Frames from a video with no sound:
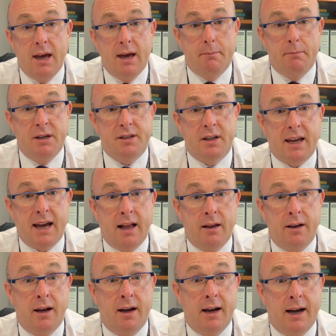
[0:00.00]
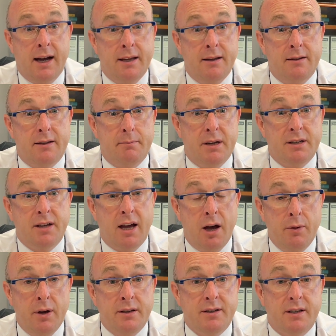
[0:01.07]
Mr Gallina and Miss
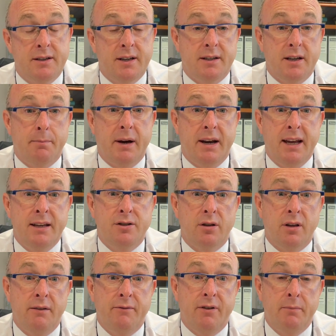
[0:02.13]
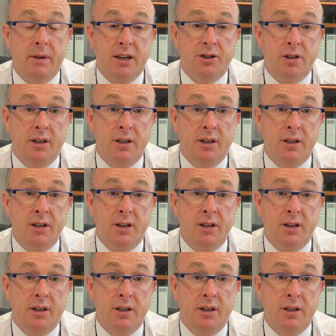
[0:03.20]
Howitt did a parental information